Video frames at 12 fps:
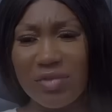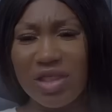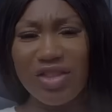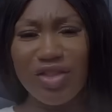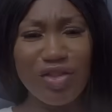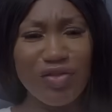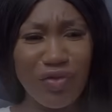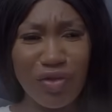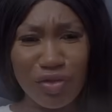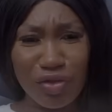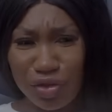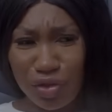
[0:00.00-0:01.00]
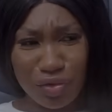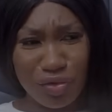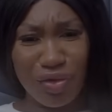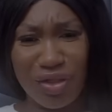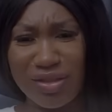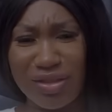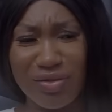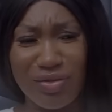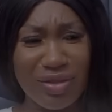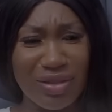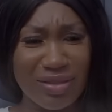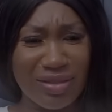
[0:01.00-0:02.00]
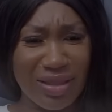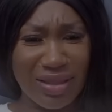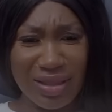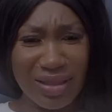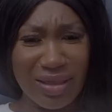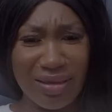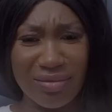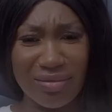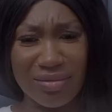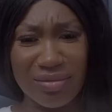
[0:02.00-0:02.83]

It's just for the show, so it's as good as illegal.